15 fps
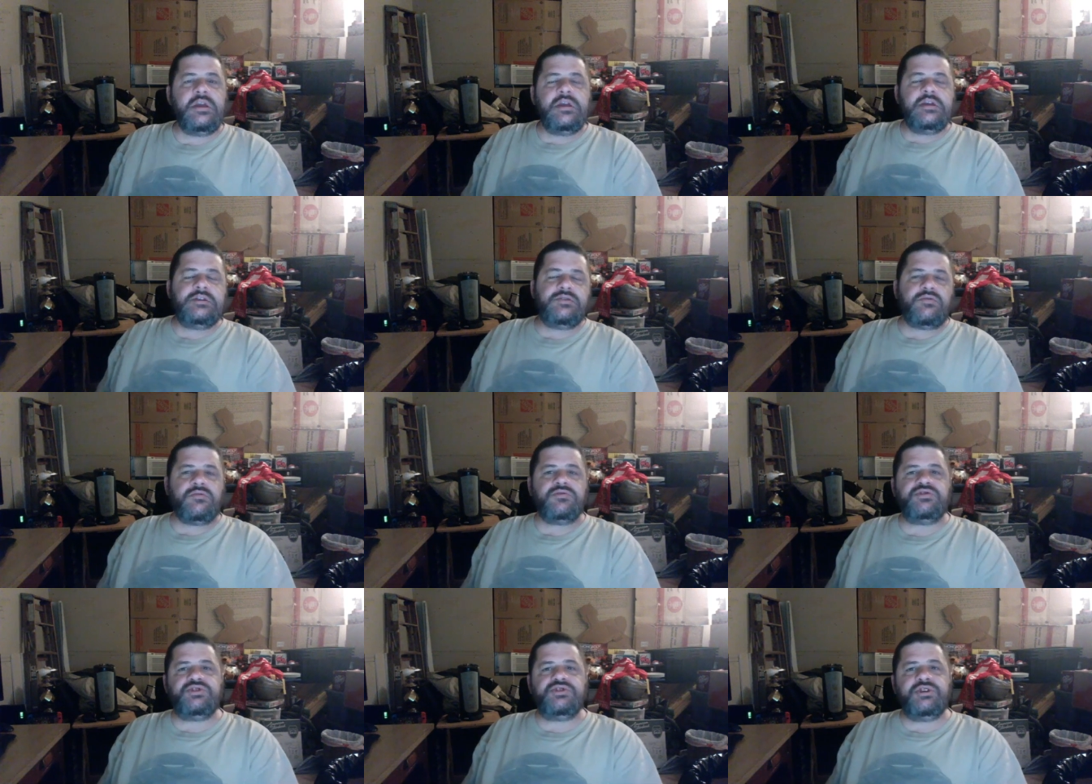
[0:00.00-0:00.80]
He's
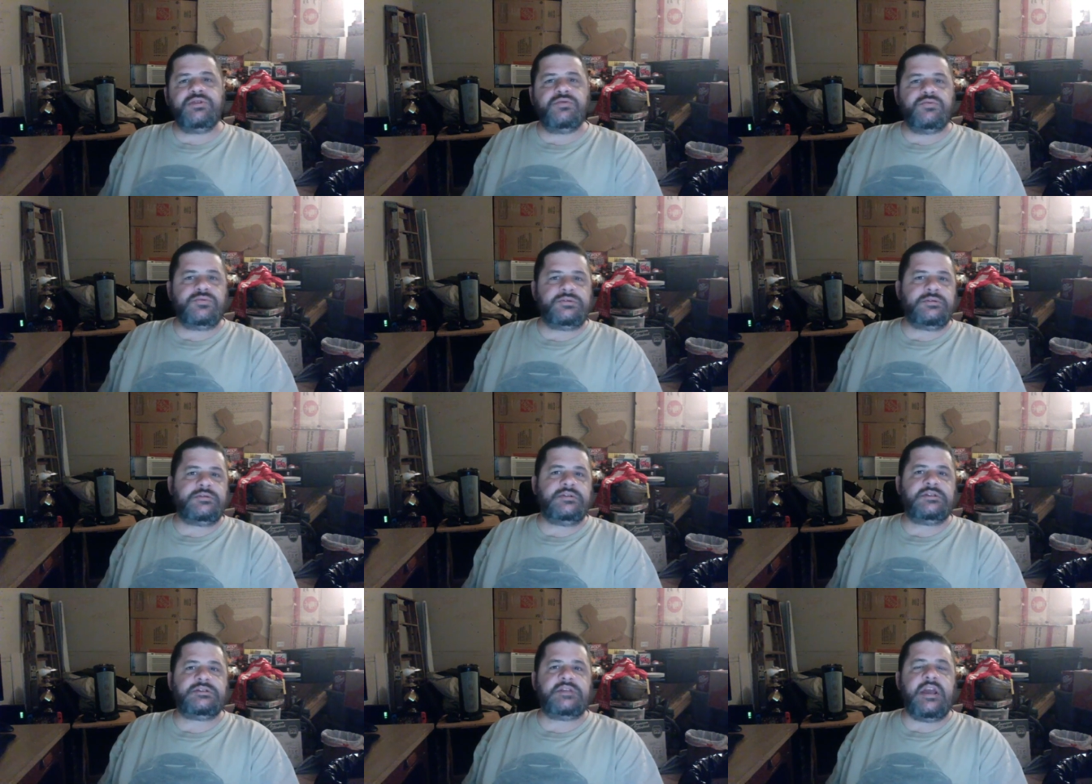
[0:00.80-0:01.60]
ordered Jews
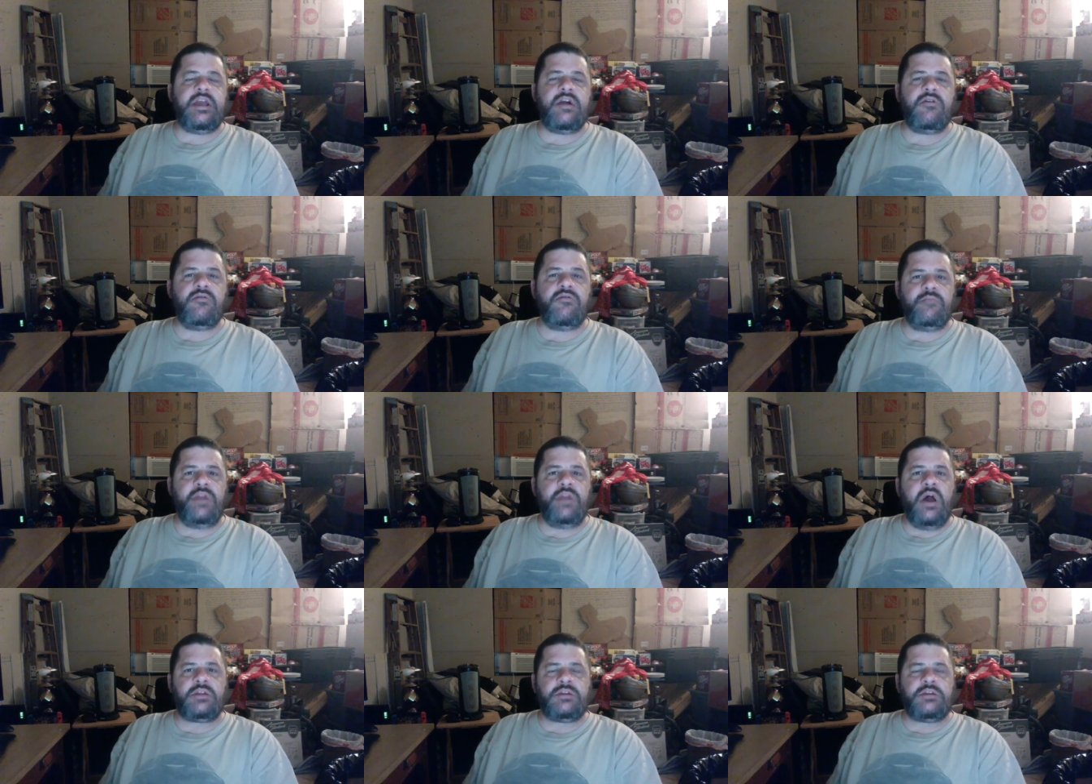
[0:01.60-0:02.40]
to stay home,
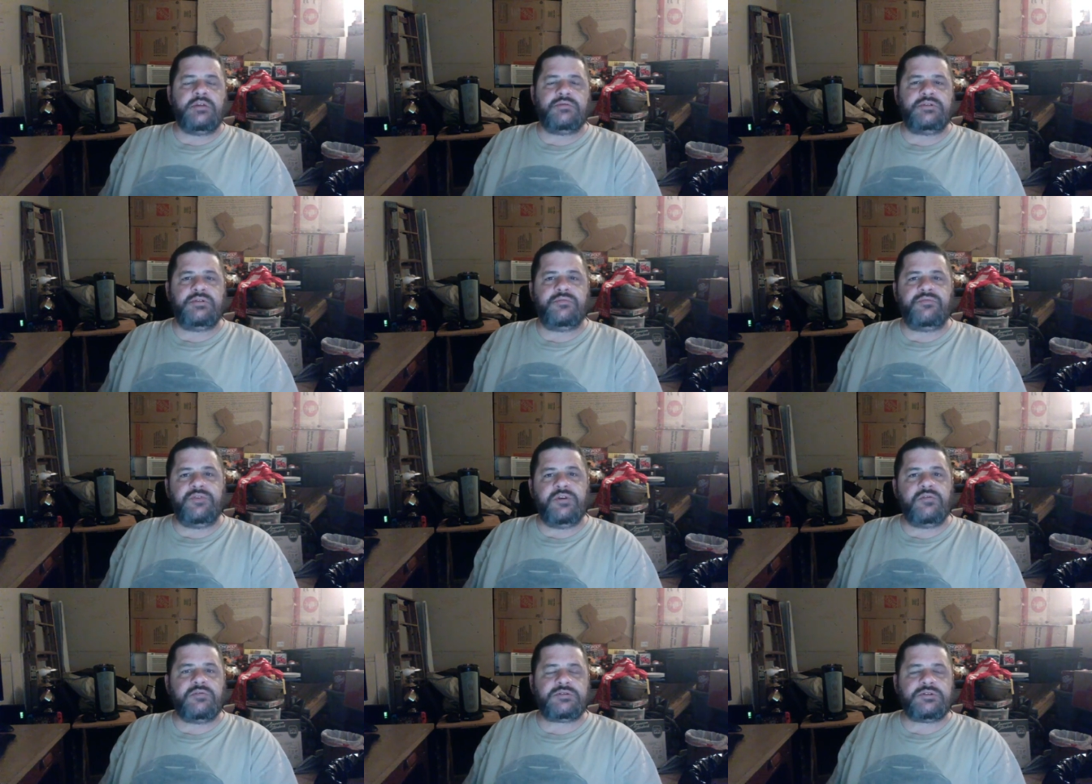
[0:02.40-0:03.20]
not go to
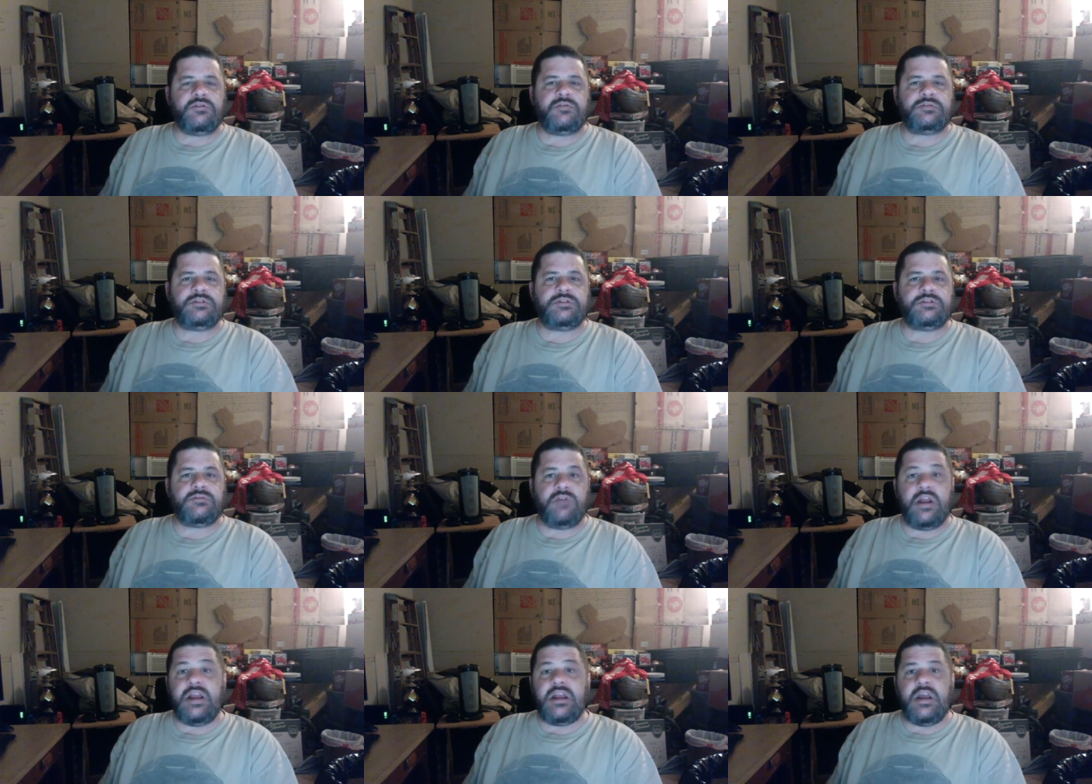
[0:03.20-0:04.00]
funeral services
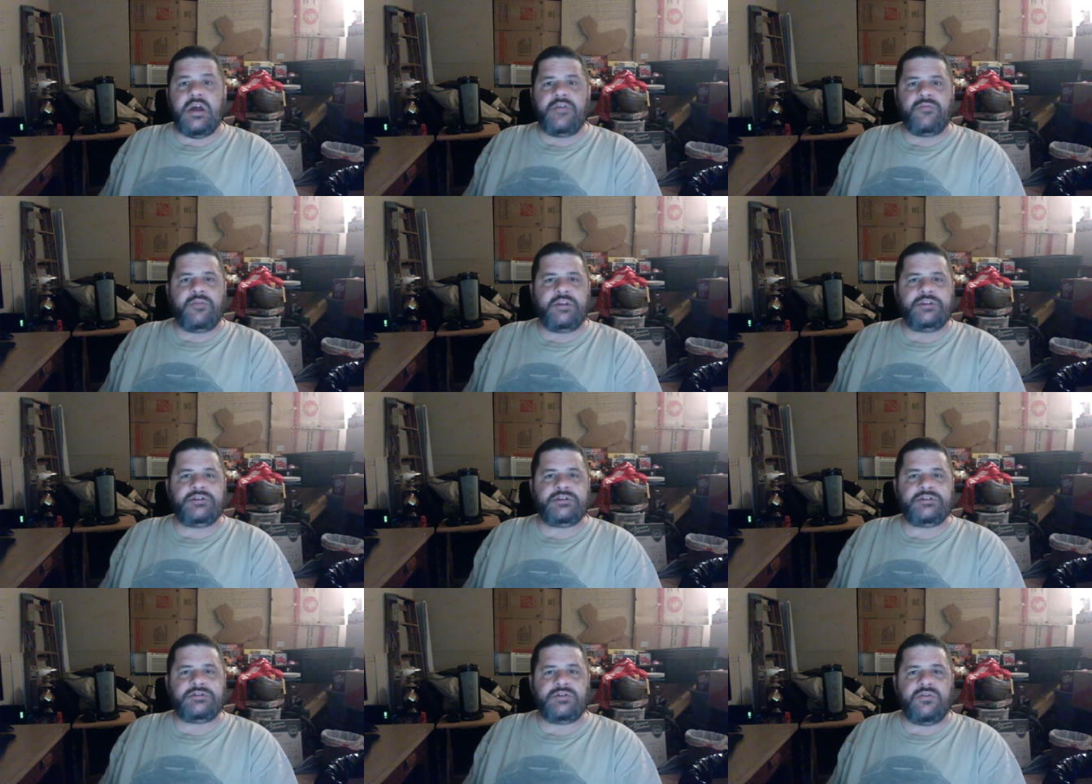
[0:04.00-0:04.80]
or any other
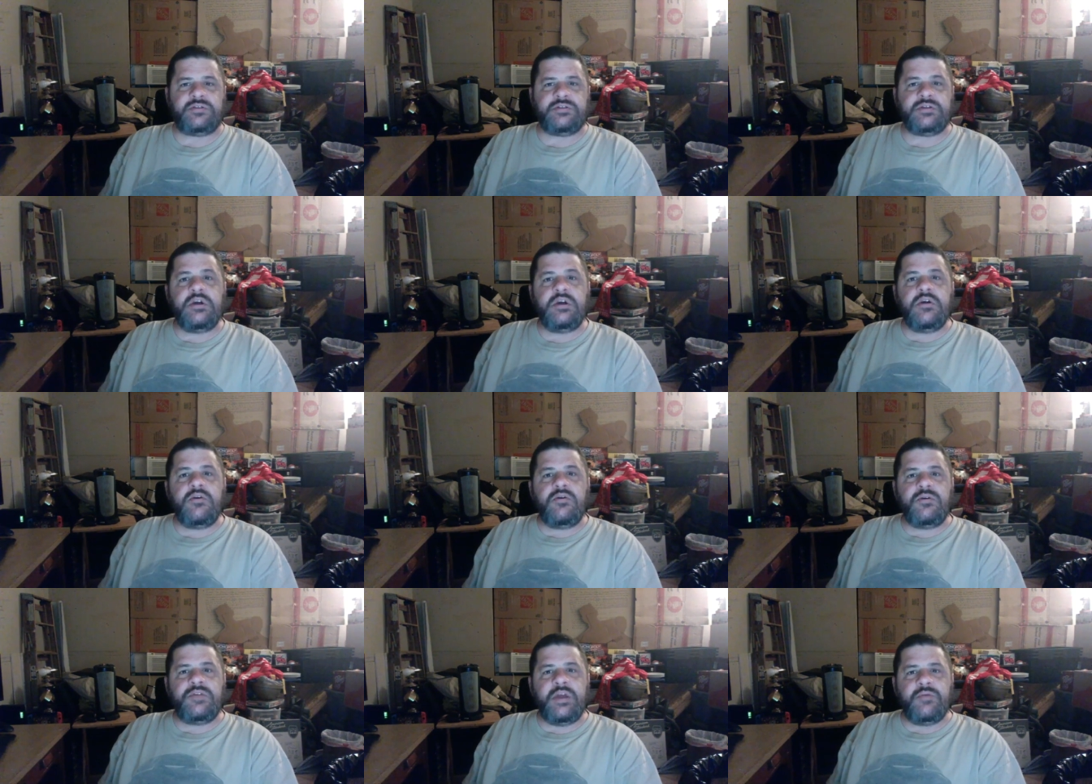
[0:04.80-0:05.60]
religious service,
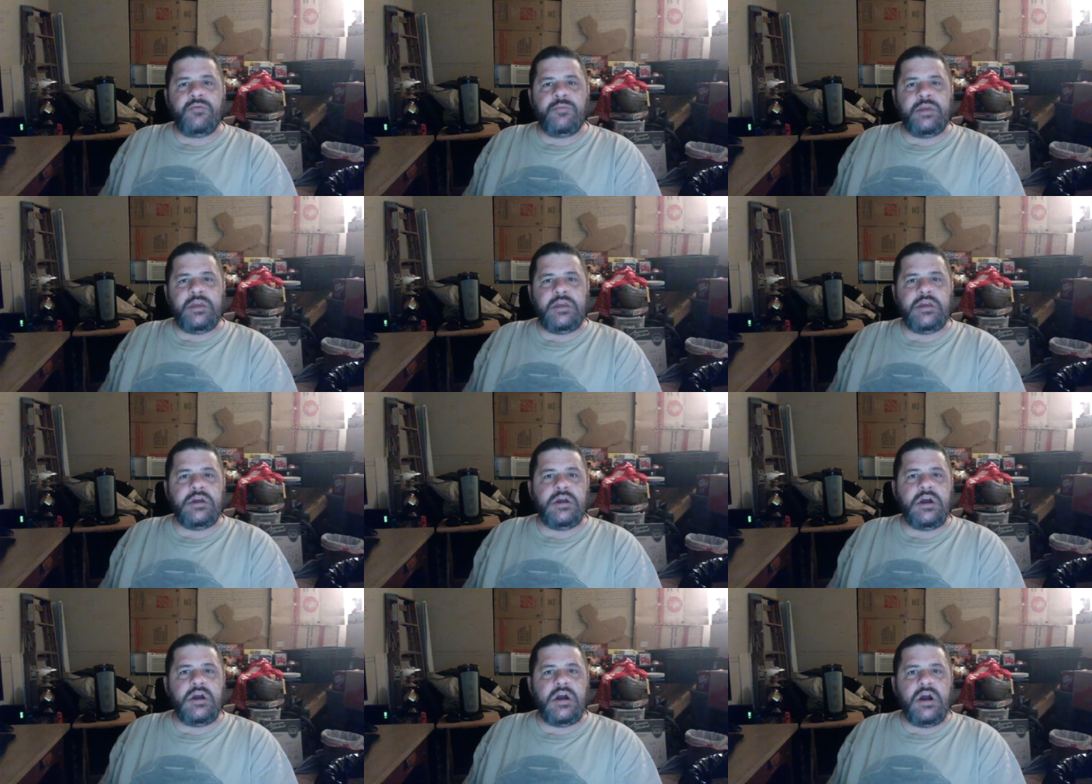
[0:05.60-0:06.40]
or they will be
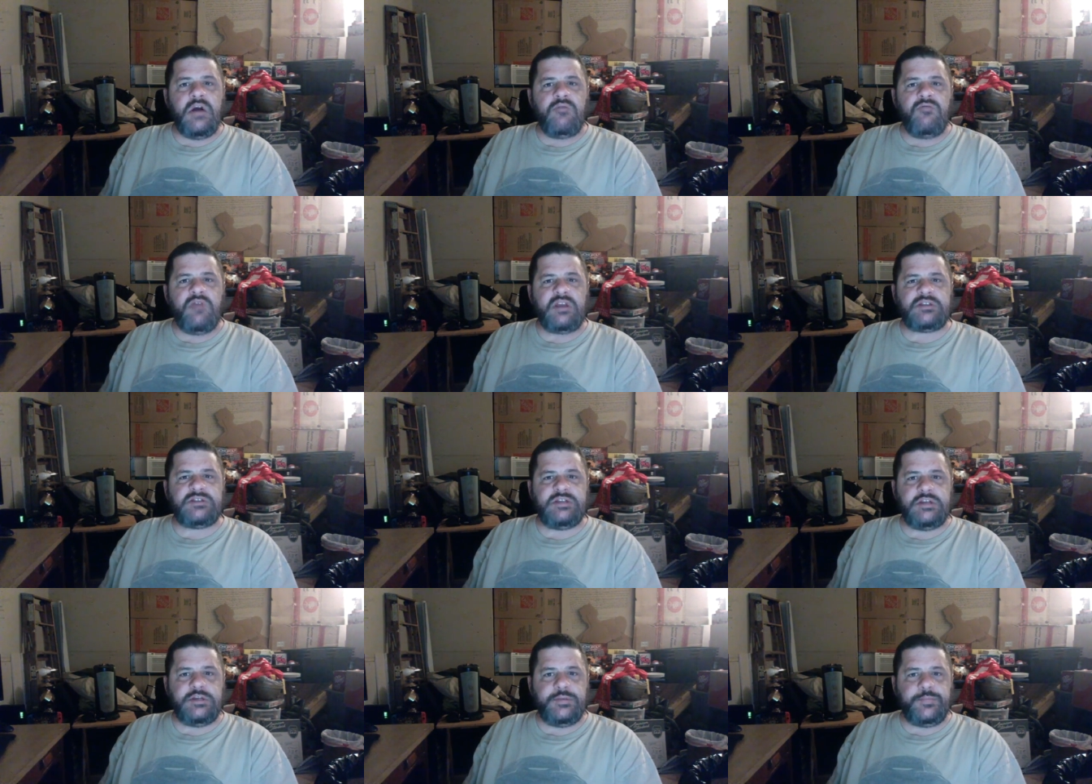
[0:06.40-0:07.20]

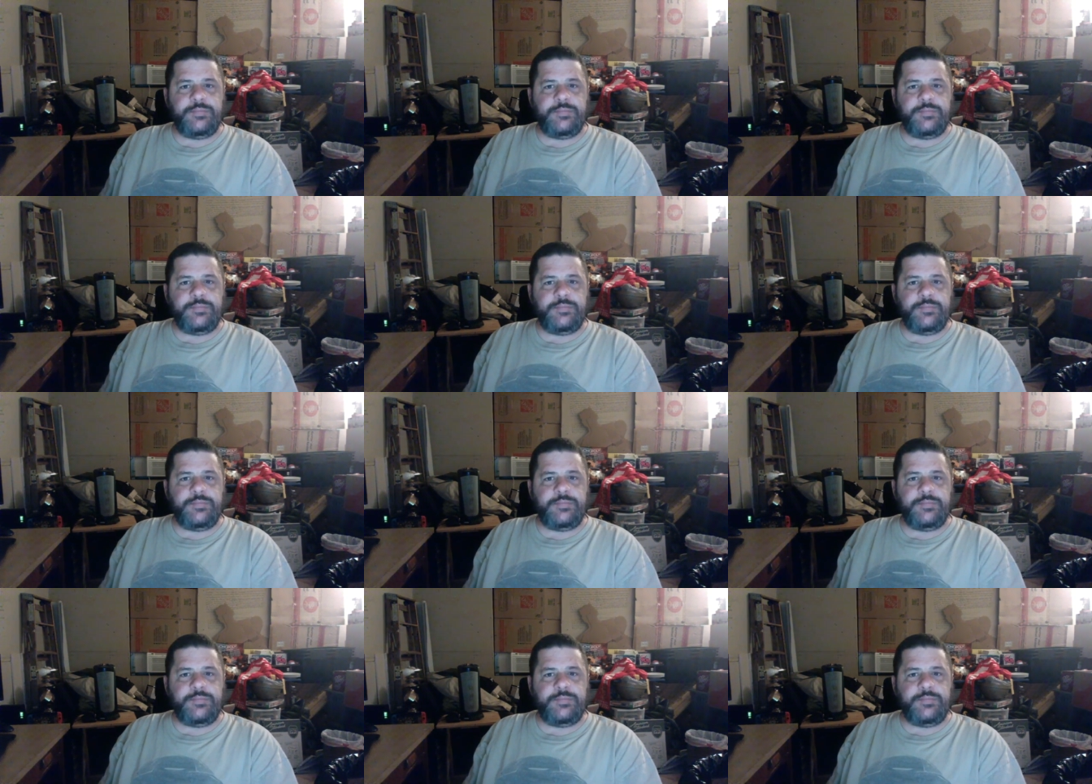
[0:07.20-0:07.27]
arrested.